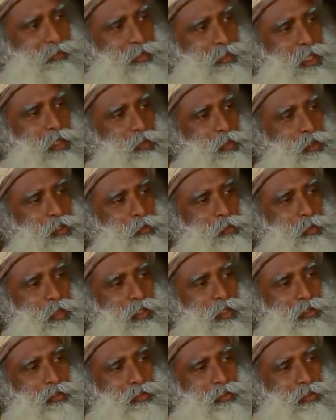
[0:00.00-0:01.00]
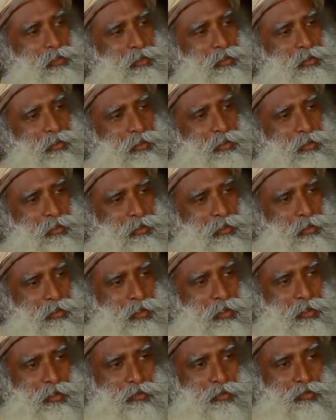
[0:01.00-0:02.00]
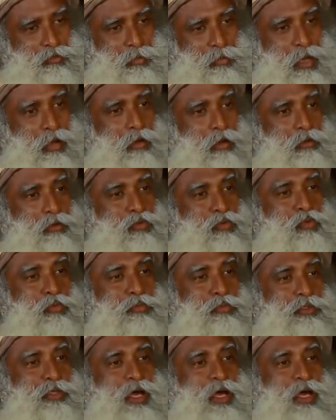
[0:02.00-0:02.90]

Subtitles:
that we spend in the womb, our womb